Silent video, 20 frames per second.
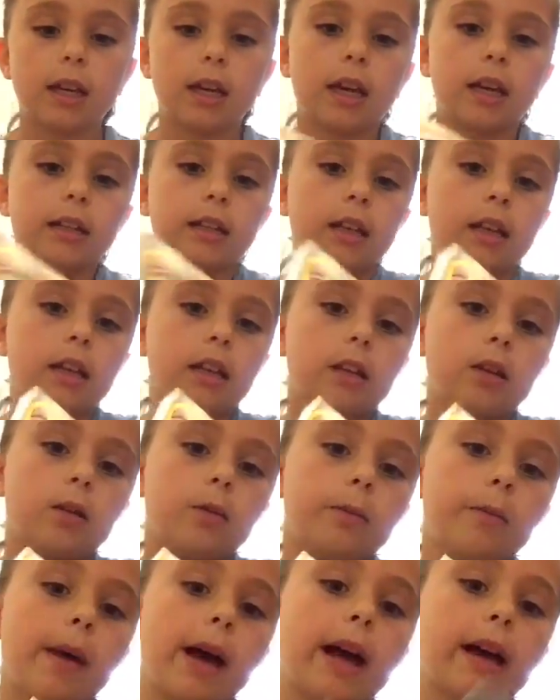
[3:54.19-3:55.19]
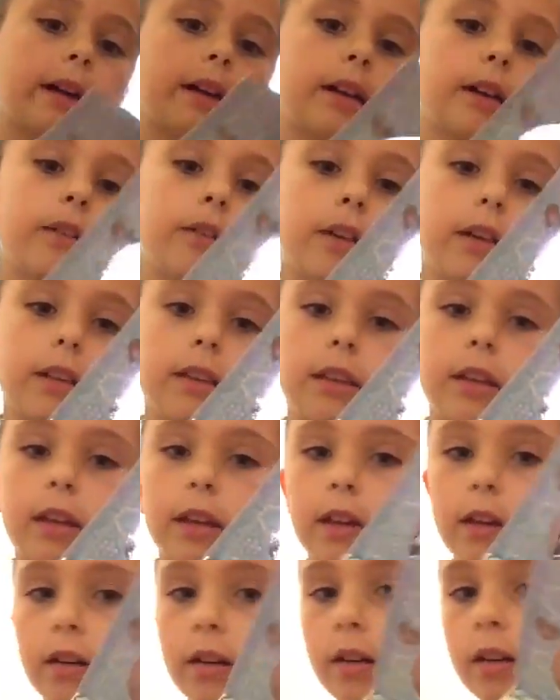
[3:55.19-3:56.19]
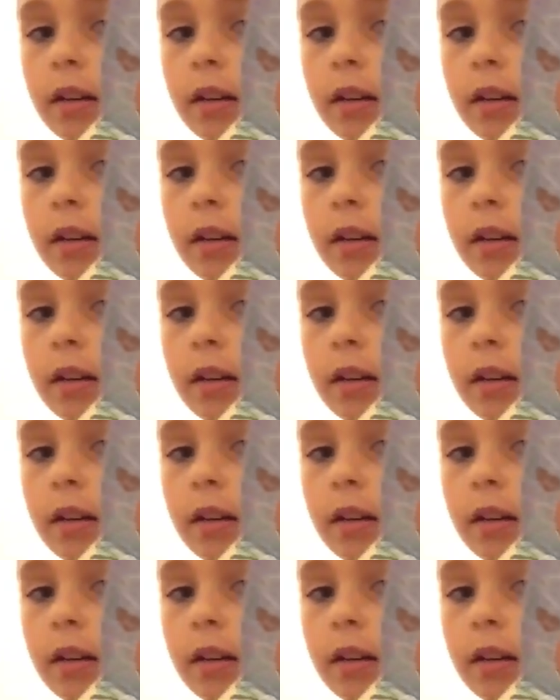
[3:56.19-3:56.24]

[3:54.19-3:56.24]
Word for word: It's like a little magnet right there